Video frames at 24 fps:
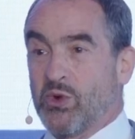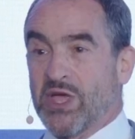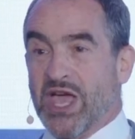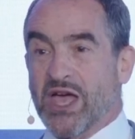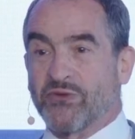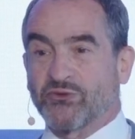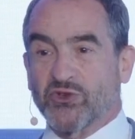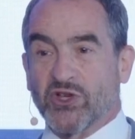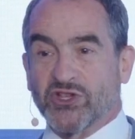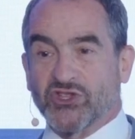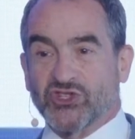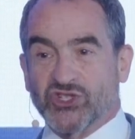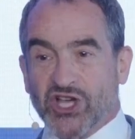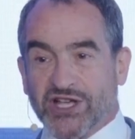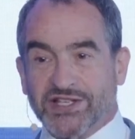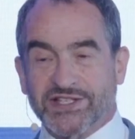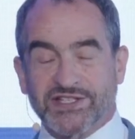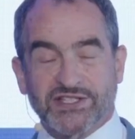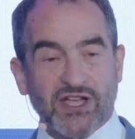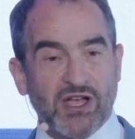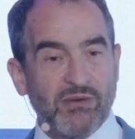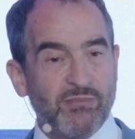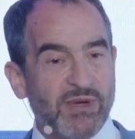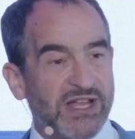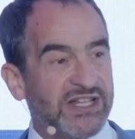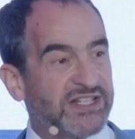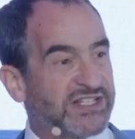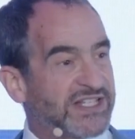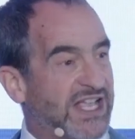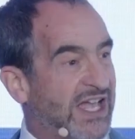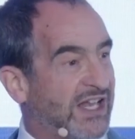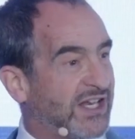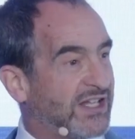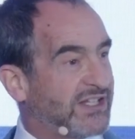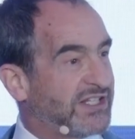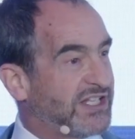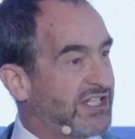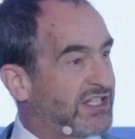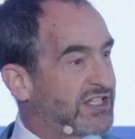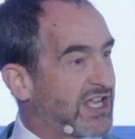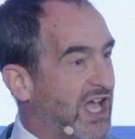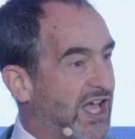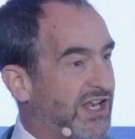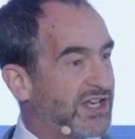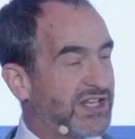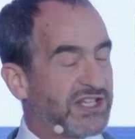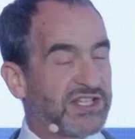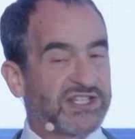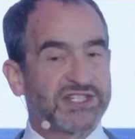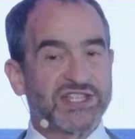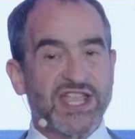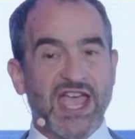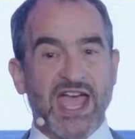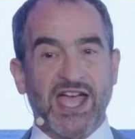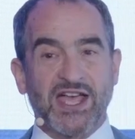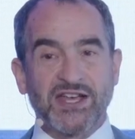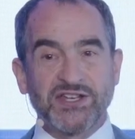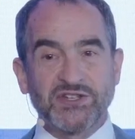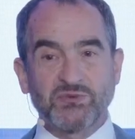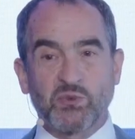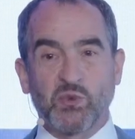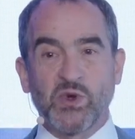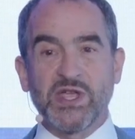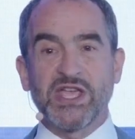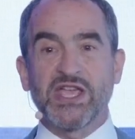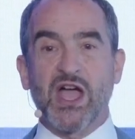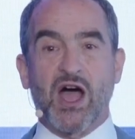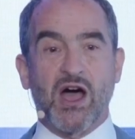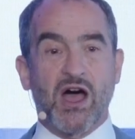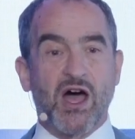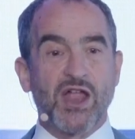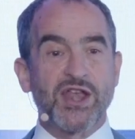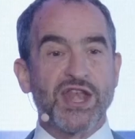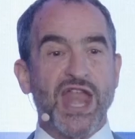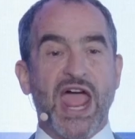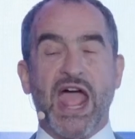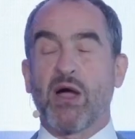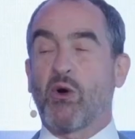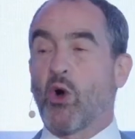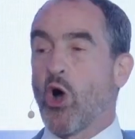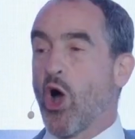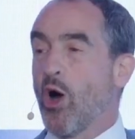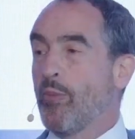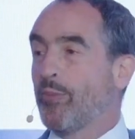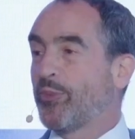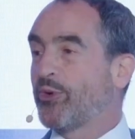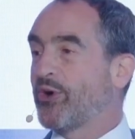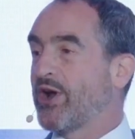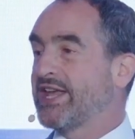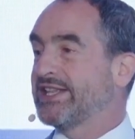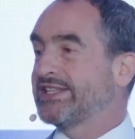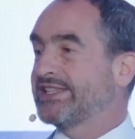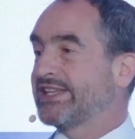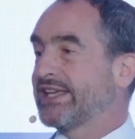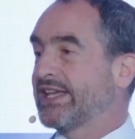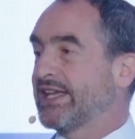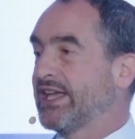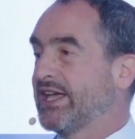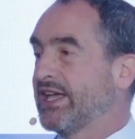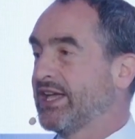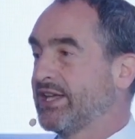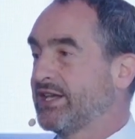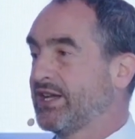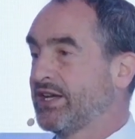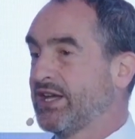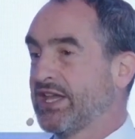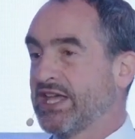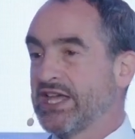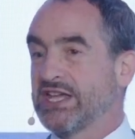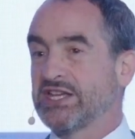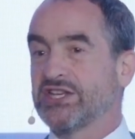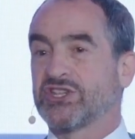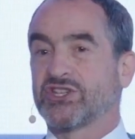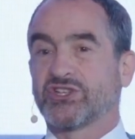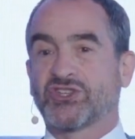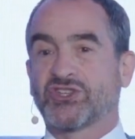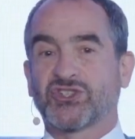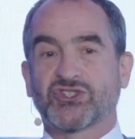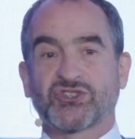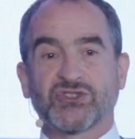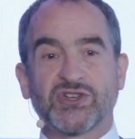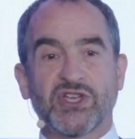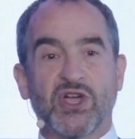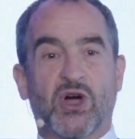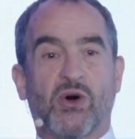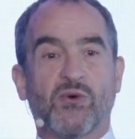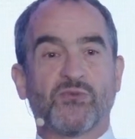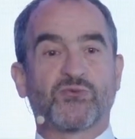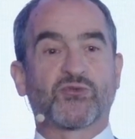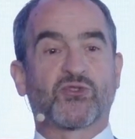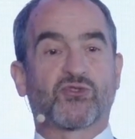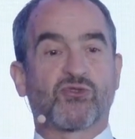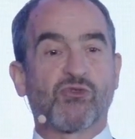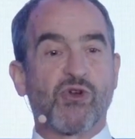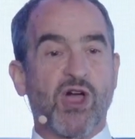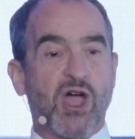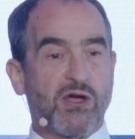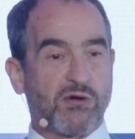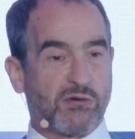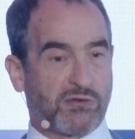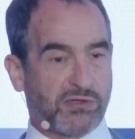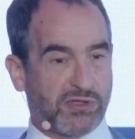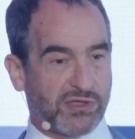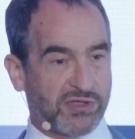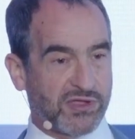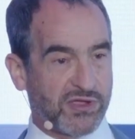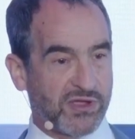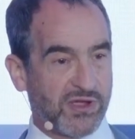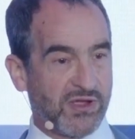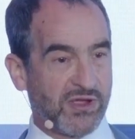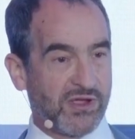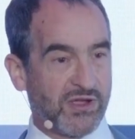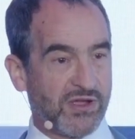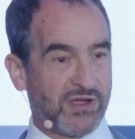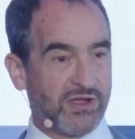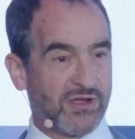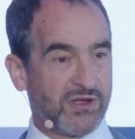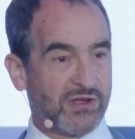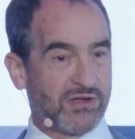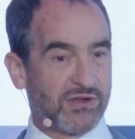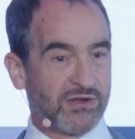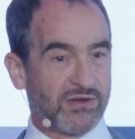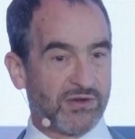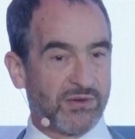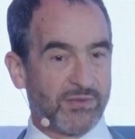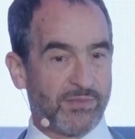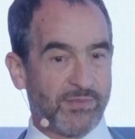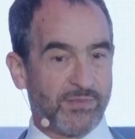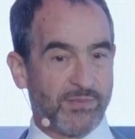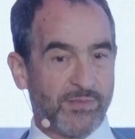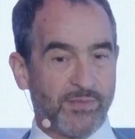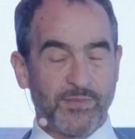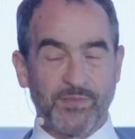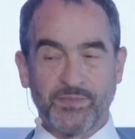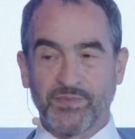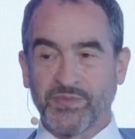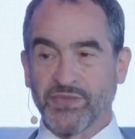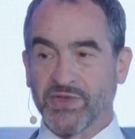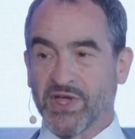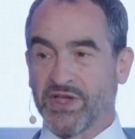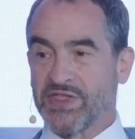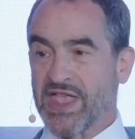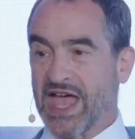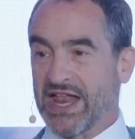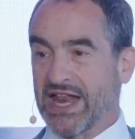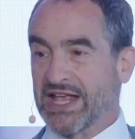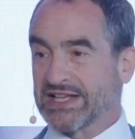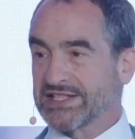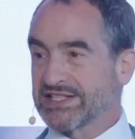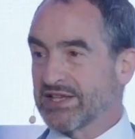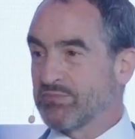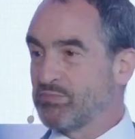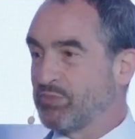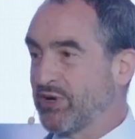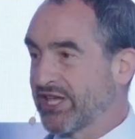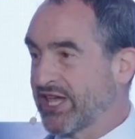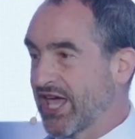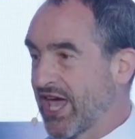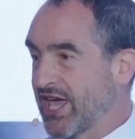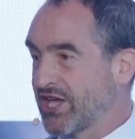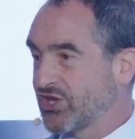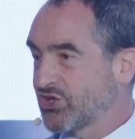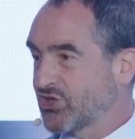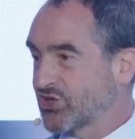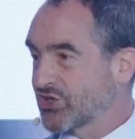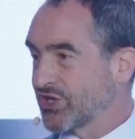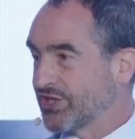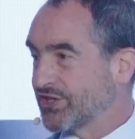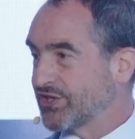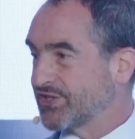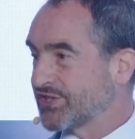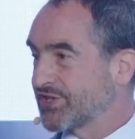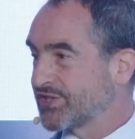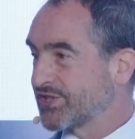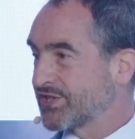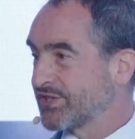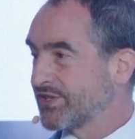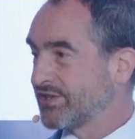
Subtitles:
have to adjust our mentality to understand we are now operating in an industry of growth. And that has implications